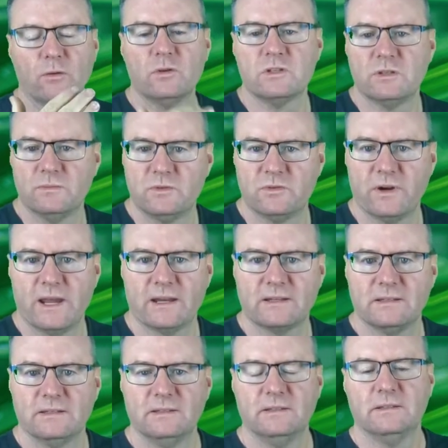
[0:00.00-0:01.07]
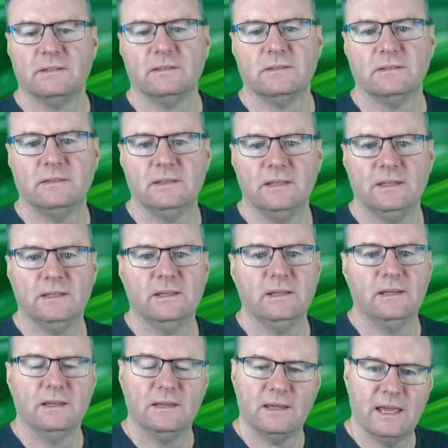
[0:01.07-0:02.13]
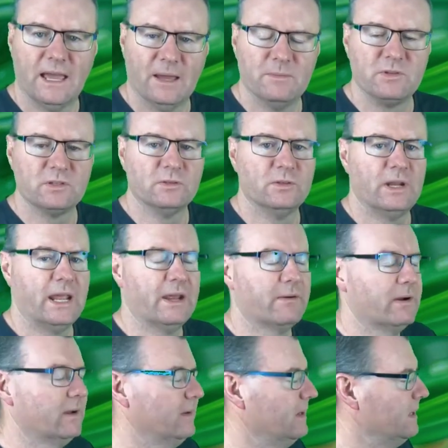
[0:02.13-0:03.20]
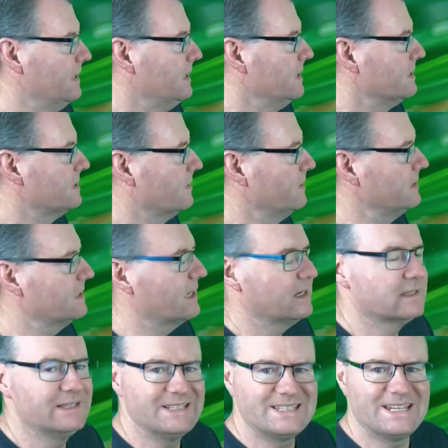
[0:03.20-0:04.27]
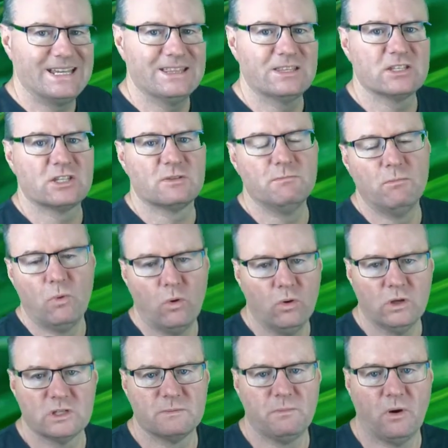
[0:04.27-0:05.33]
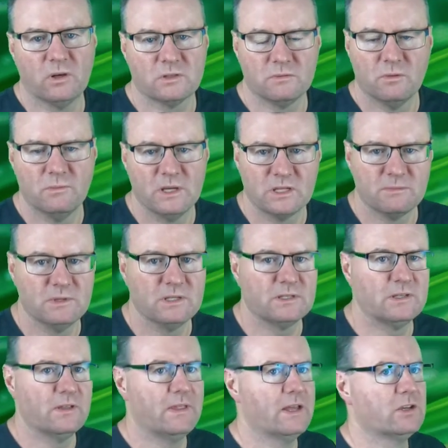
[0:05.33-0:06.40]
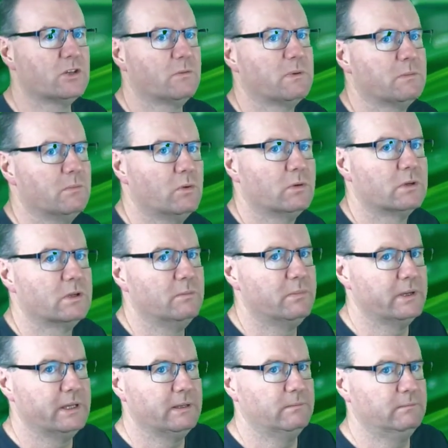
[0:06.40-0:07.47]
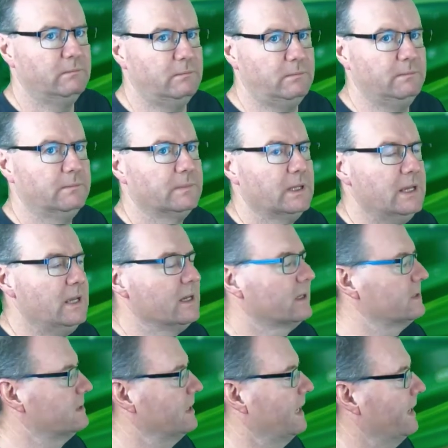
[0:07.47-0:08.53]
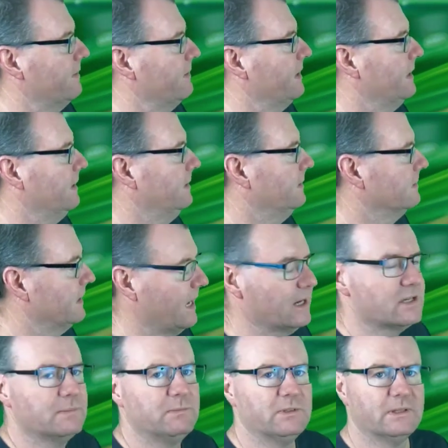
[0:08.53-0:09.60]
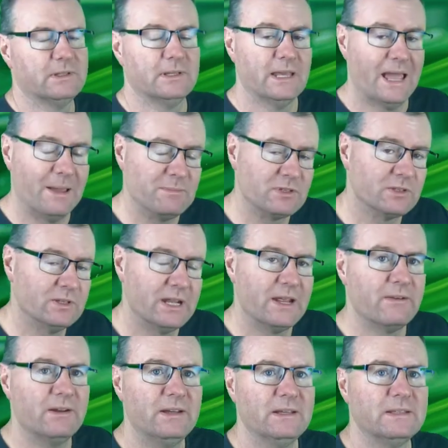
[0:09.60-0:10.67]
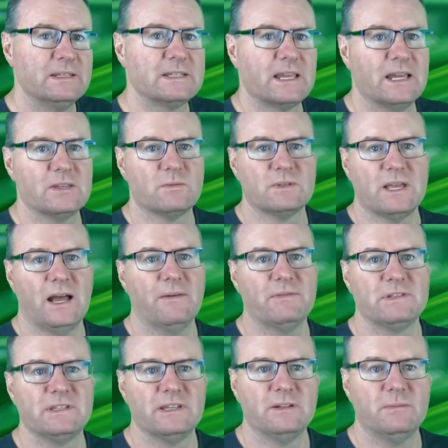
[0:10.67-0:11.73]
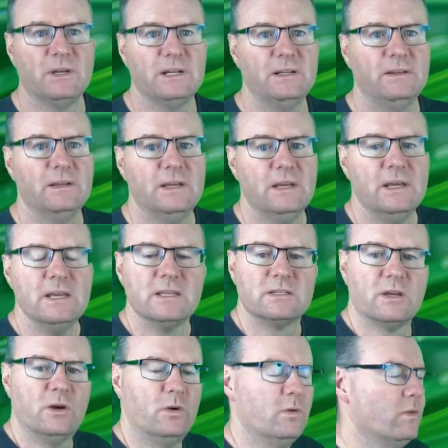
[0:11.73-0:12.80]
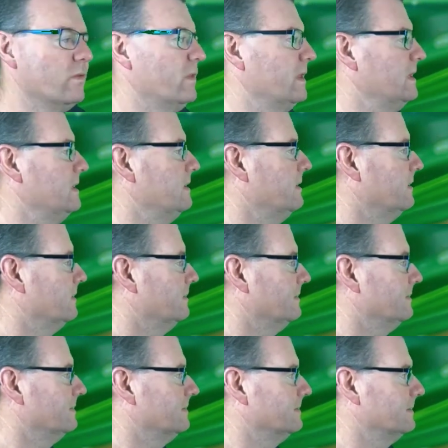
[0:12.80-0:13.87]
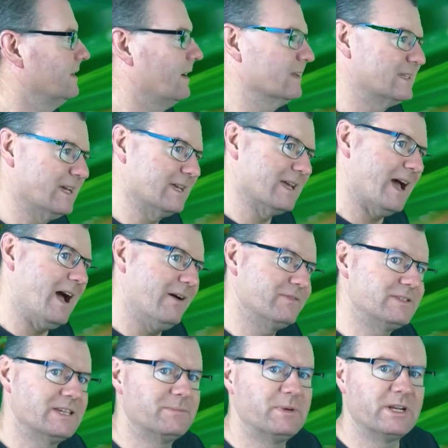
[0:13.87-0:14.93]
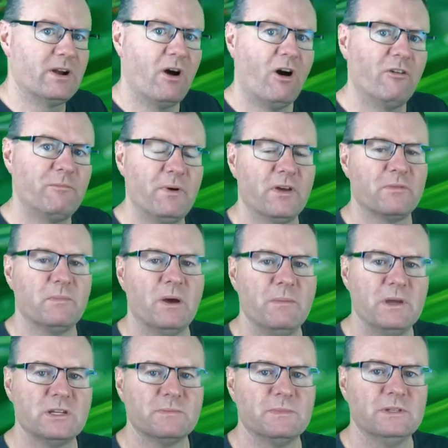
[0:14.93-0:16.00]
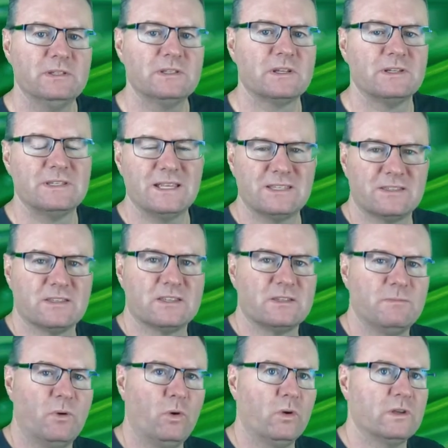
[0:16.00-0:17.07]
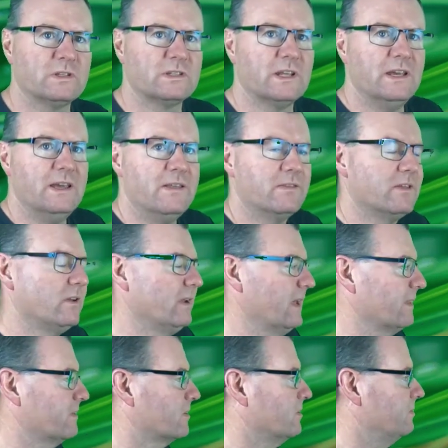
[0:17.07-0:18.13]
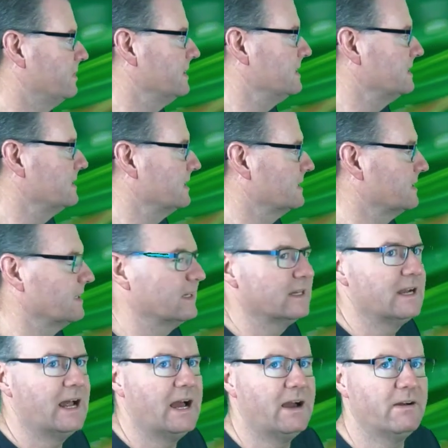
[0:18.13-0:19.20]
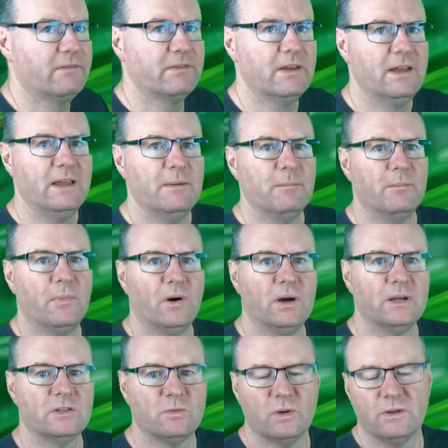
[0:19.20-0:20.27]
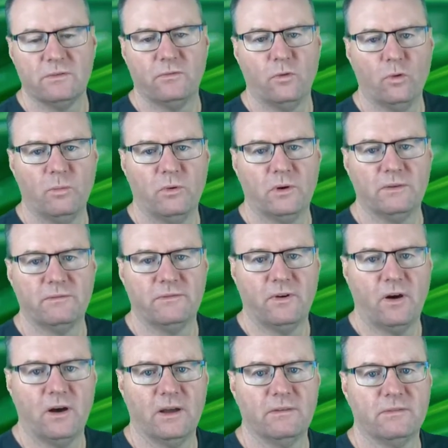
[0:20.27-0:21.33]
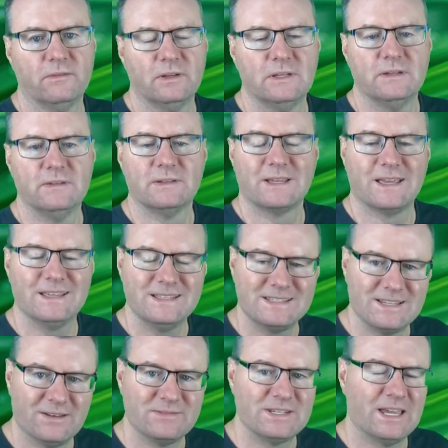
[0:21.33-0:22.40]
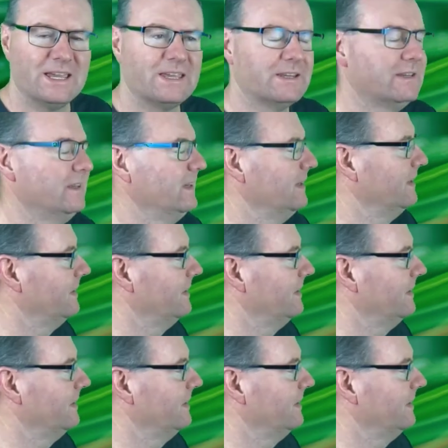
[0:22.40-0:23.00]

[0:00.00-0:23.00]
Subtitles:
or subtract the absolute error. So in this case, let's take the smallest possible measurements that chopping board could be. Because the area, the absolute error in this case was half a centimeter. So I take half a centimeter off both my measurements because that's the smallest. The length could be 16.5 by 24.5. Okay, so I've taken